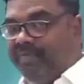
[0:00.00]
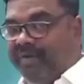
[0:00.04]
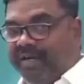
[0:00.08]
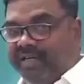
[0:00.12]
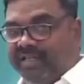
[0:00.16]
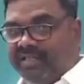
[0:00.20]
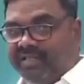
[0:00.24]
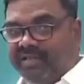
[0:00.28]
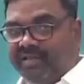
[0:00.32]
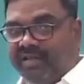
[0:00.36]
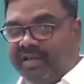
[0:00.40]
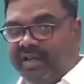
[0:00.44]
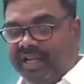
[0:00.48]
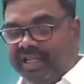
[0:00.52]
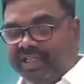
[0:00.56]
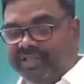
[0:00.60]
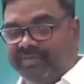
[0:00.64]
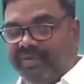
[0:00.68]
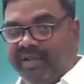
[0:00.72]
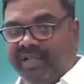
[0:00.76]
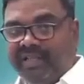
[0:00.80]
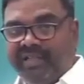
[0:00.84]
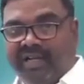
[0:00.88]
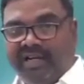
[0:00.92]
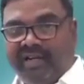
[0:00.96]
bridge. I'll
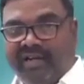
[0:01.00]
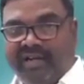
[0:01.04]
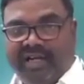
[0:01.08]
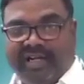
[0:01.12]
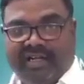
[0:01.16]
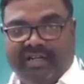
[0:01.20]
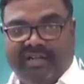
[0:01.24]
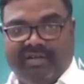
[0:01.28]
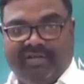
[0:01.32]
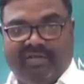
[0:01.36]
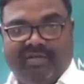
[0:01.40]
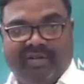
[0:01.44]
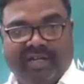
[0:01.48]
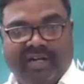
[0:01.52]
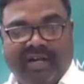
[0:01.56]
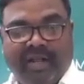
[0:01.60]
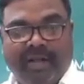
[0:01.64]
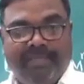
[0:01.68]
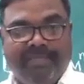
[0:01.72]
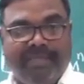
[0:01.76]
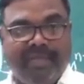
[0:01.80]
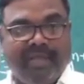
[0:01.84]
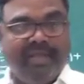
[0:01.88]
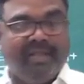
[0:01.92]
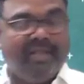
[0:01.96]
explain that later. Okay,
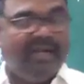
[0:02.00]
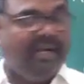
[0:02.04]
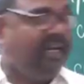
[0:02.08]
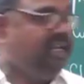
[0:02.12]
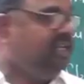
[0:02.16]
now that